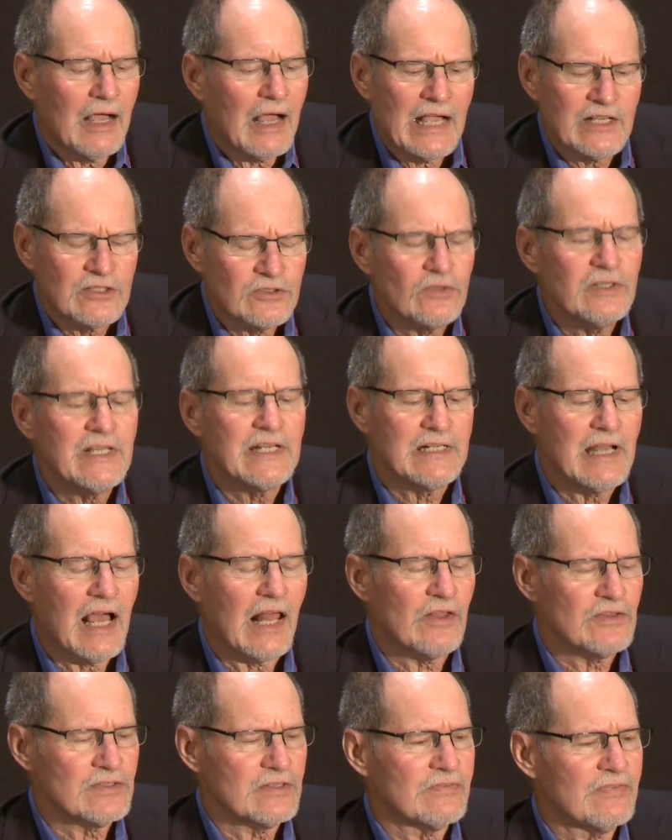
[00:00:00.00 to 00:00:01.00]
I certainly
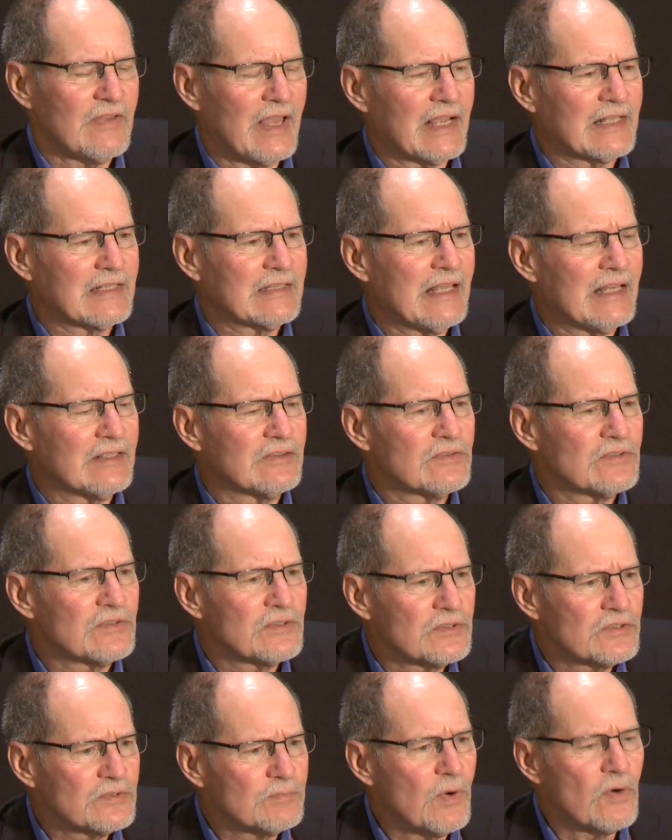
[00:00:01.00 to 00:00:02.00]
acknowledge the fact that
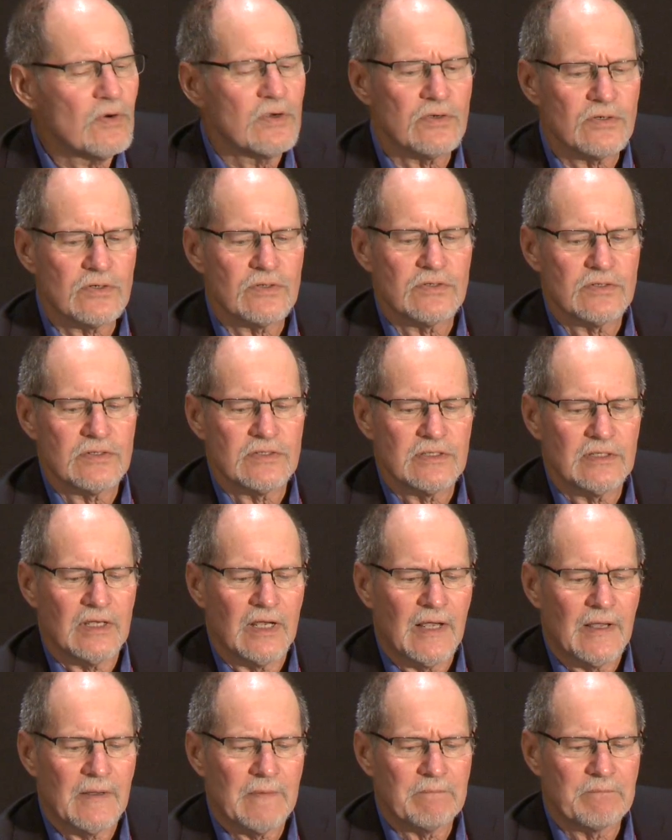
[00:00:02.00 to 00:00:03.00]
smokers
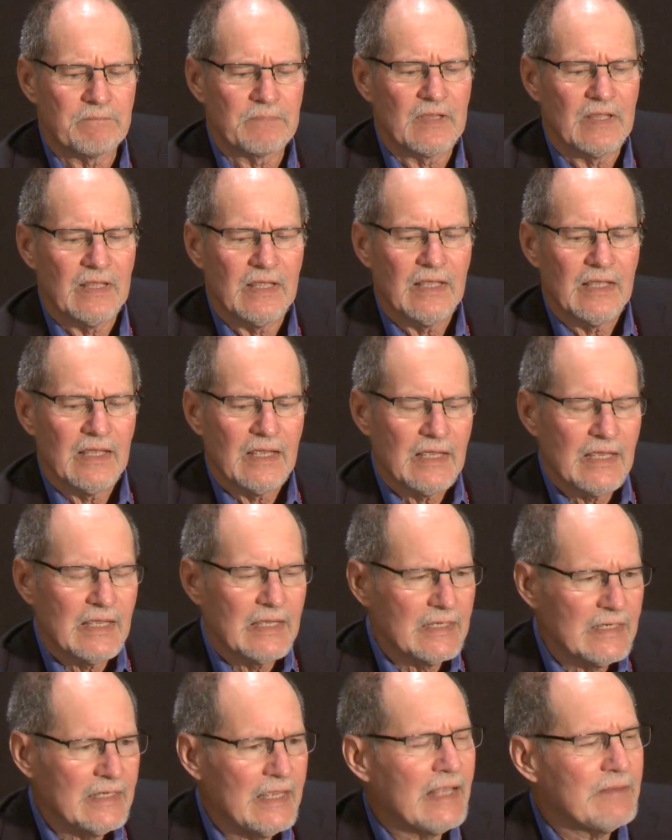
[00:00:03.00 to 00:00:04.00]

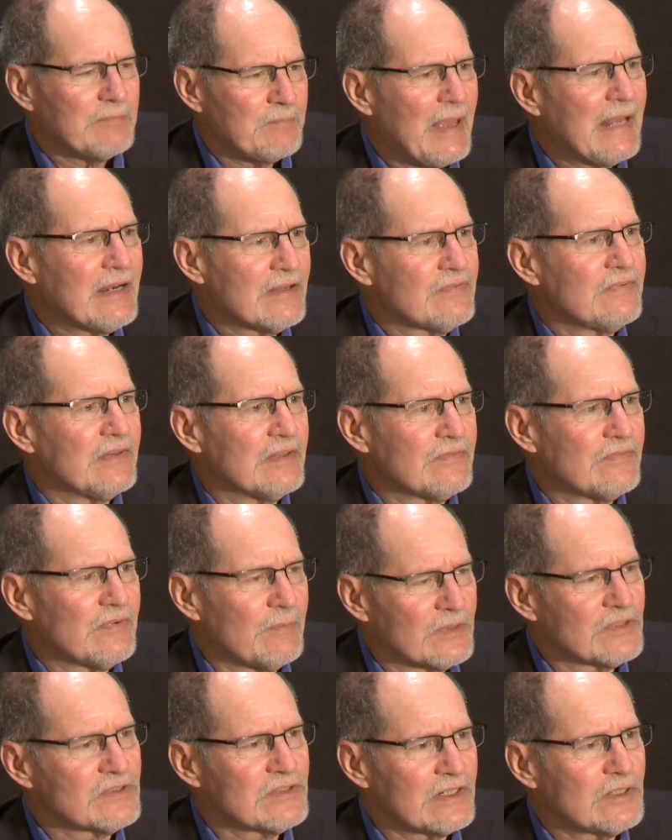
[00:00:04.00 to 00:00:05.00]
get benefit
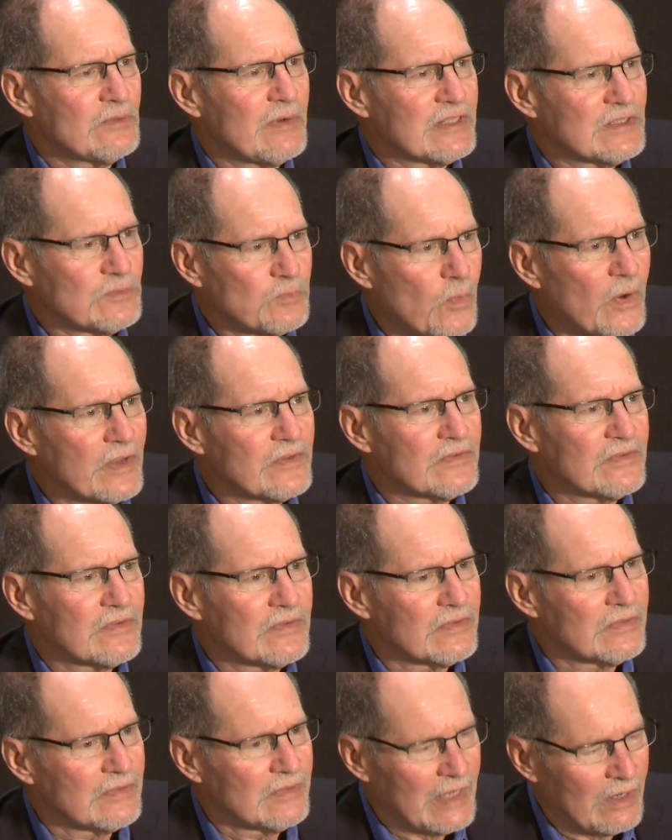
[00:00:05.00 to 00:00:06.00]
from the cigarettes
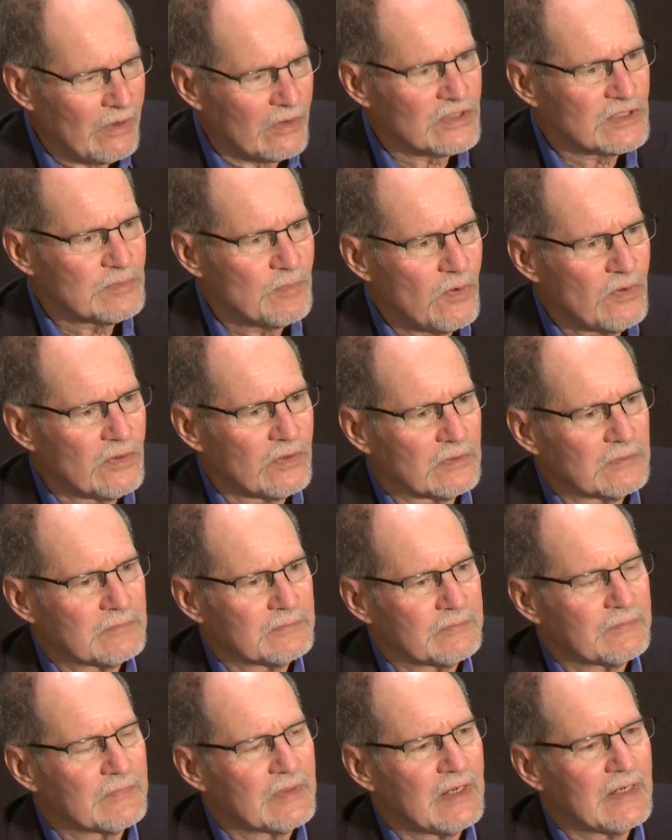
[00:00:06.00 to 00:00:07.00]
once they are a smoker.
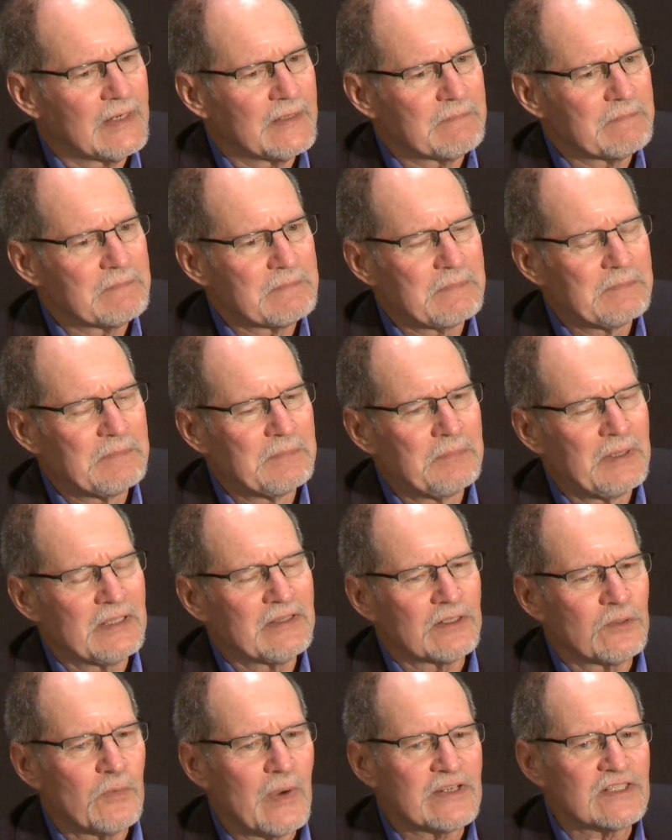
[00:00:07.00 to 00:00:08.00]

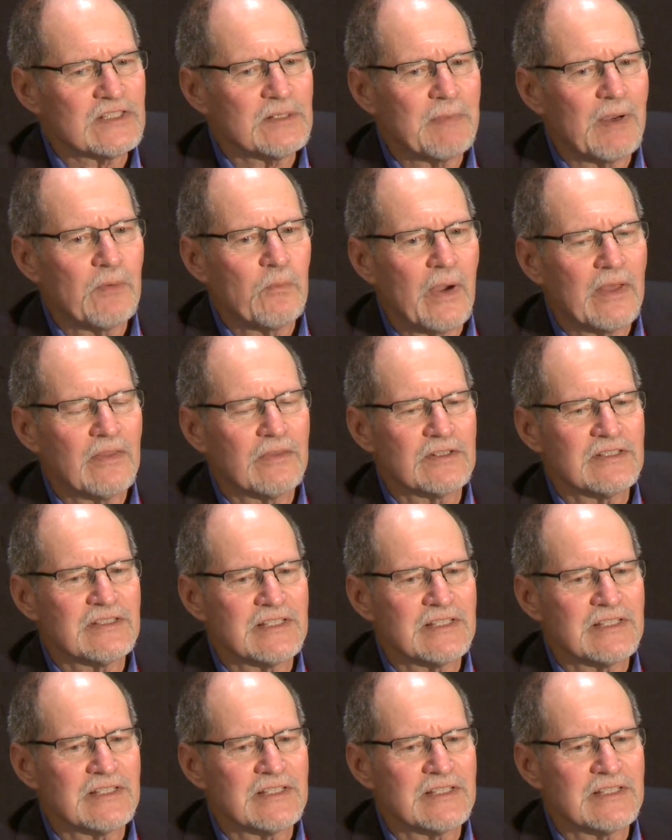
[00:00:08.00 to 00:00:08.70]
But the question about whether